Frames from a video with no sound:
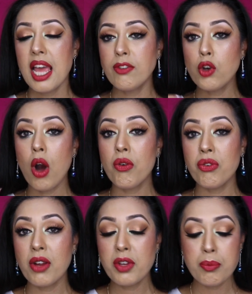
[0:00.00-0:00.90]
If you got a
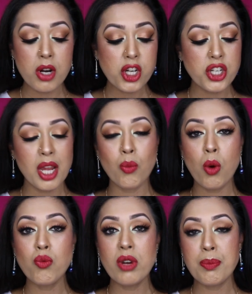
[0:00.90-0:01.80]
fluffy brush, it
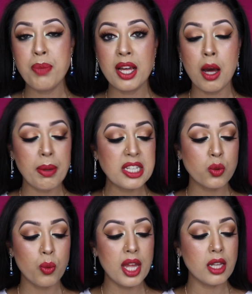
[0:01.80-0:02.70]
won't really pick up
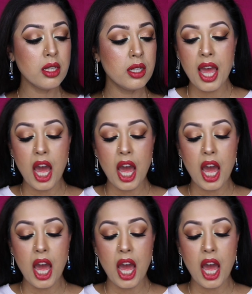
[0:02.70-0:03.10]
as well.